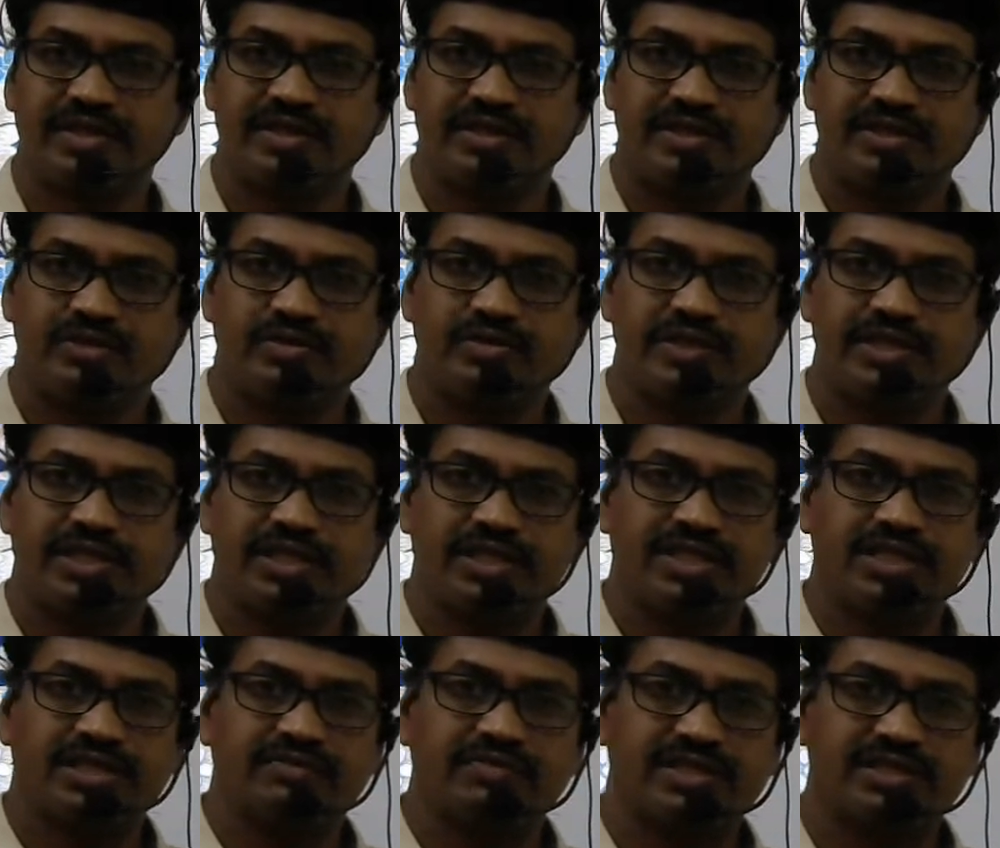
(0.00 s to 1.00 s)
Today
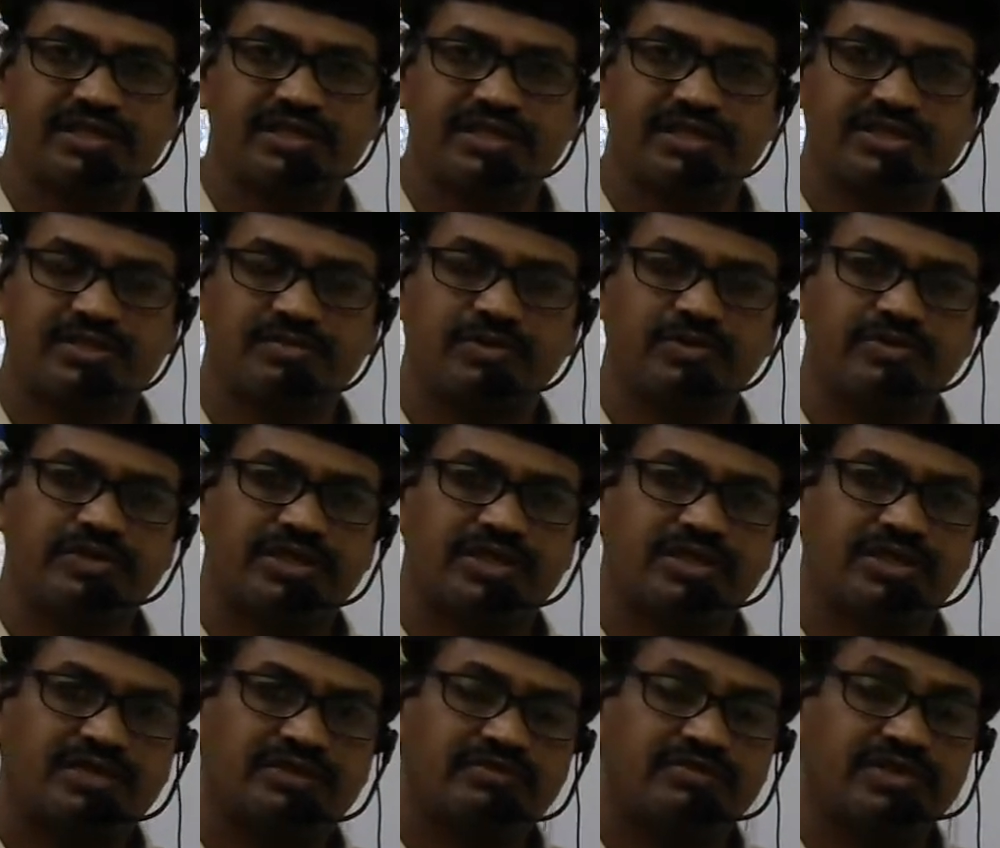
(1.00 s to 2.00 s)
we'll discuss about
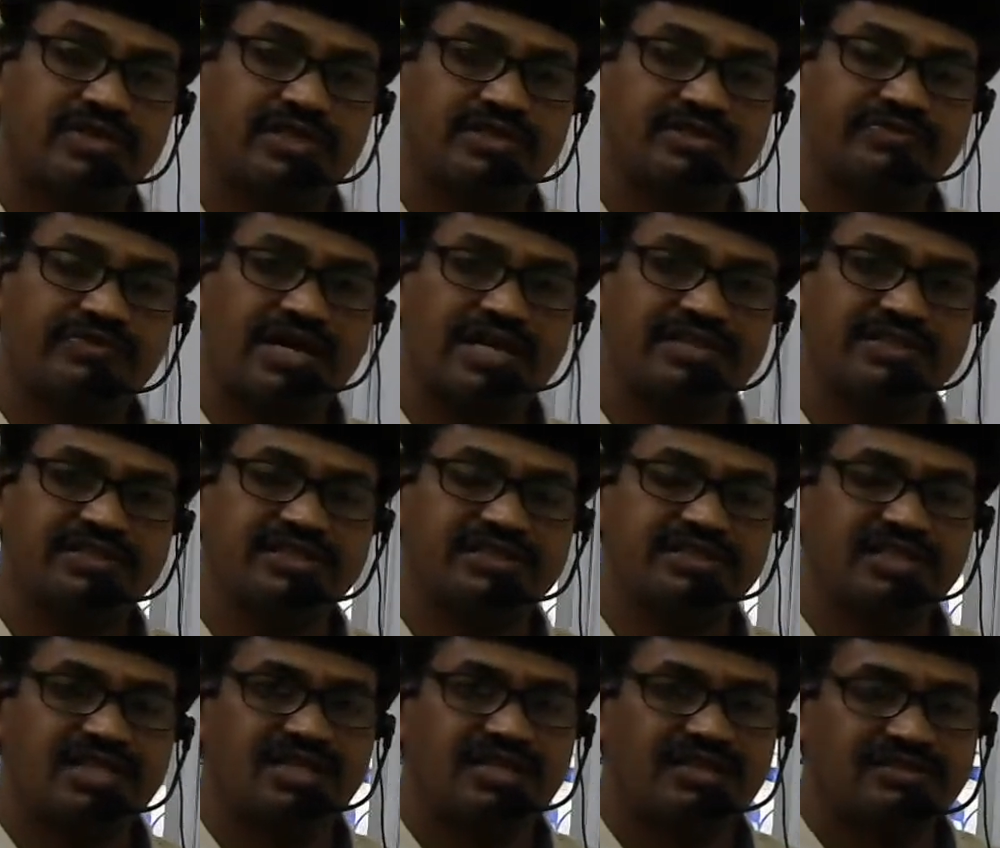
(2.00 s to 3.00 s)
what is valency
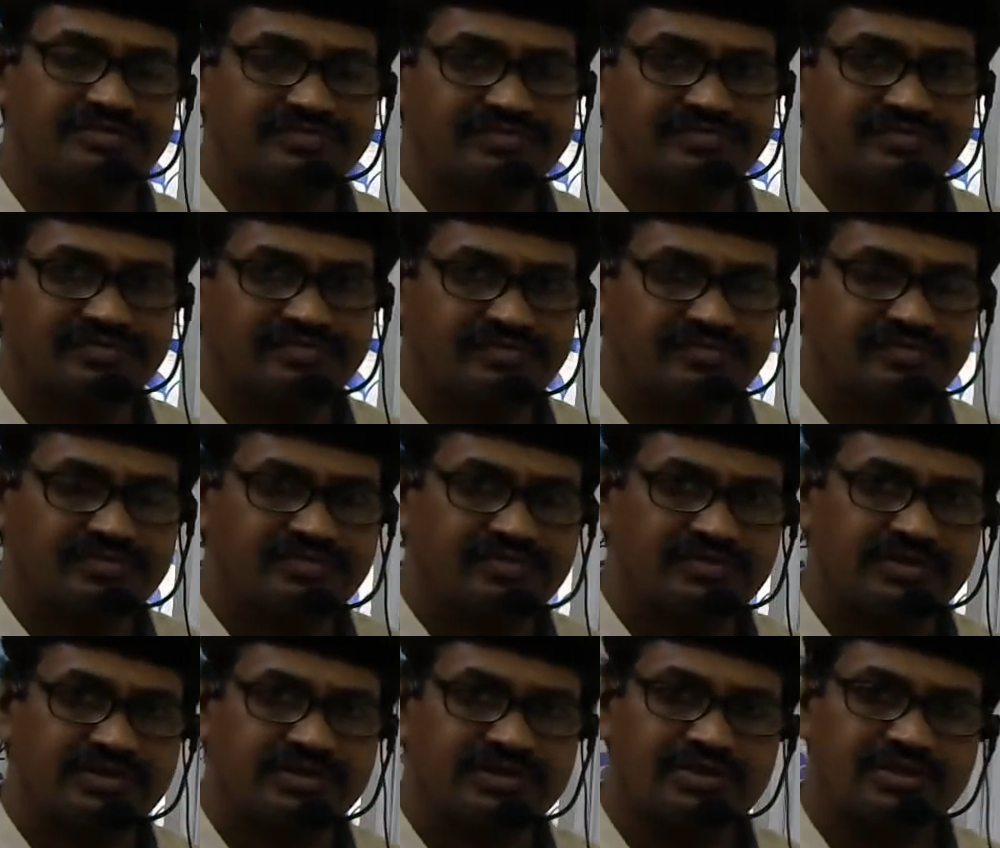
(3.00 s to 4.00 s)
shell,
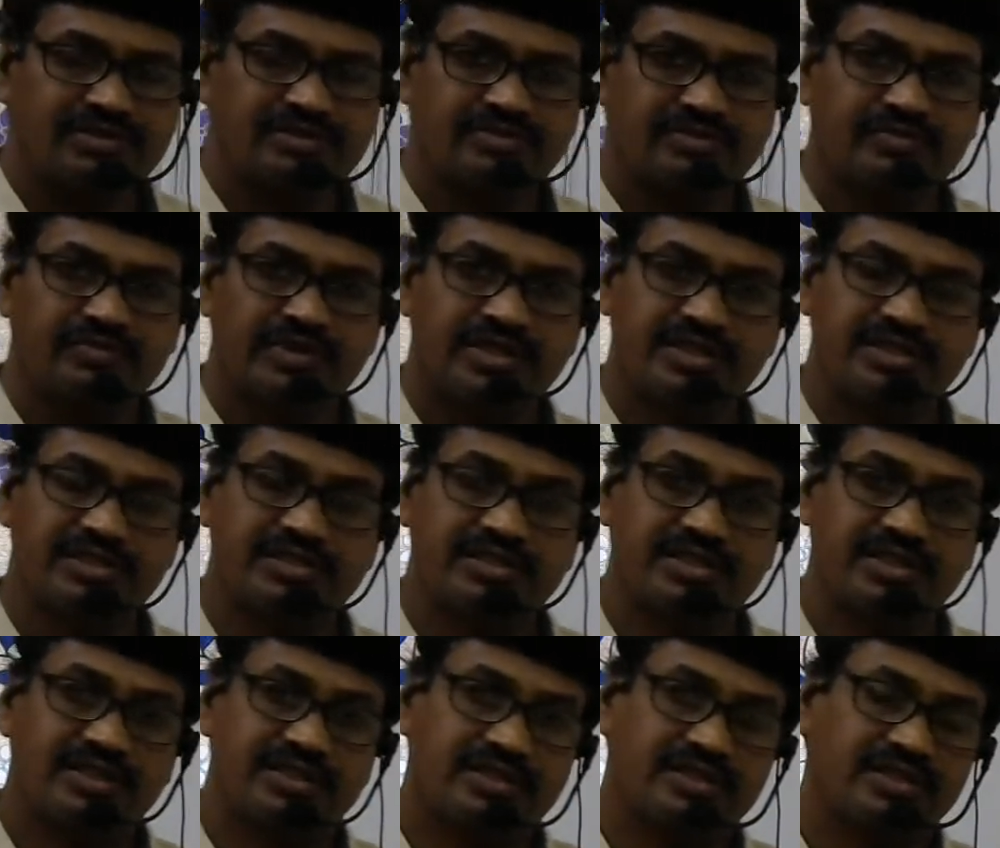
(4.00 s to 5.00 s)
what is
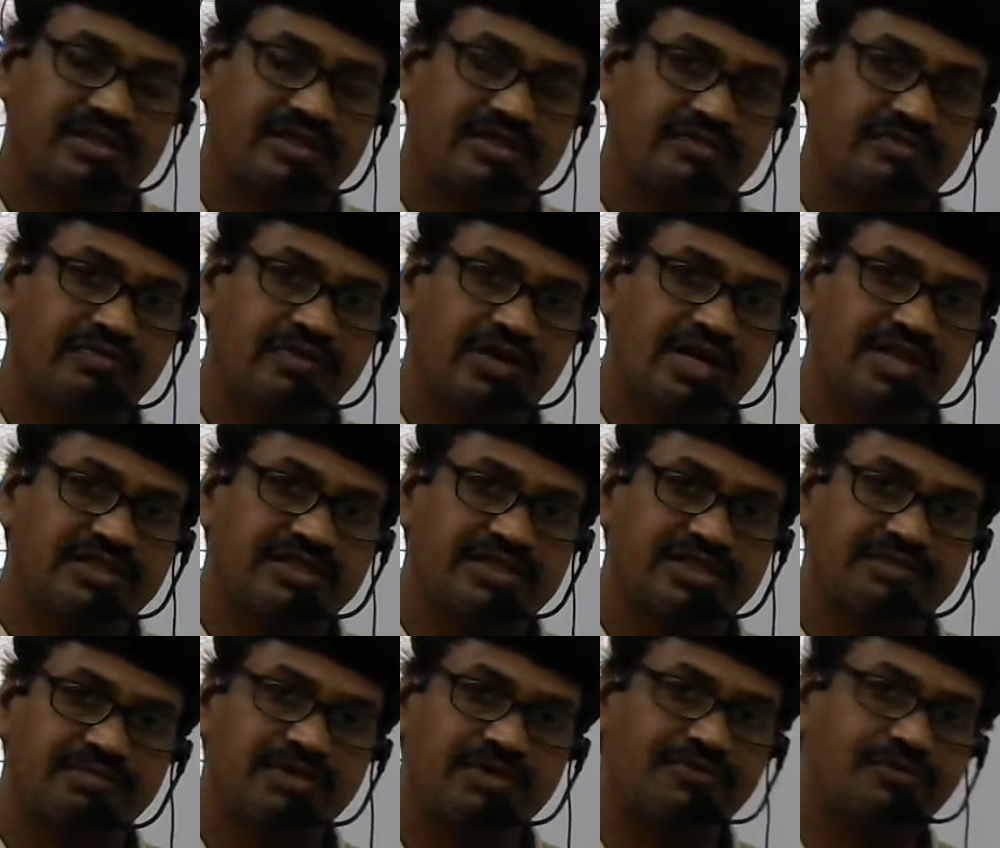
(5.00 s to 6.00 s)

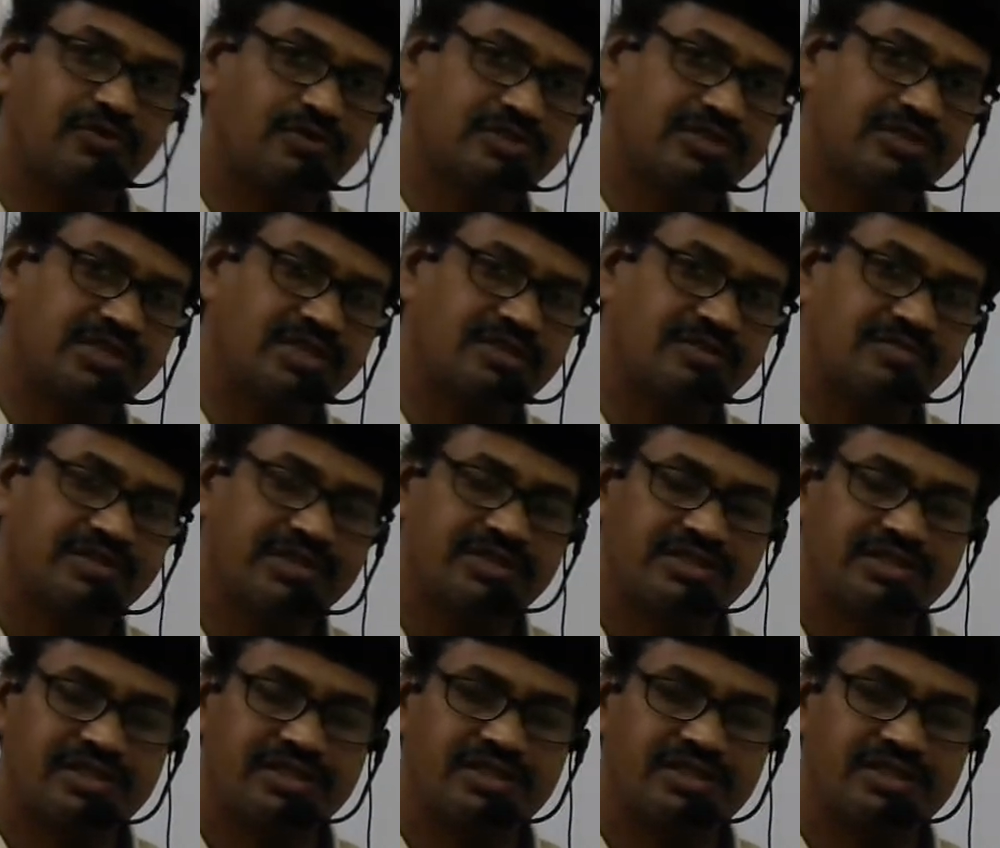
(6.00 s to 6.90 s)
valency before shell, means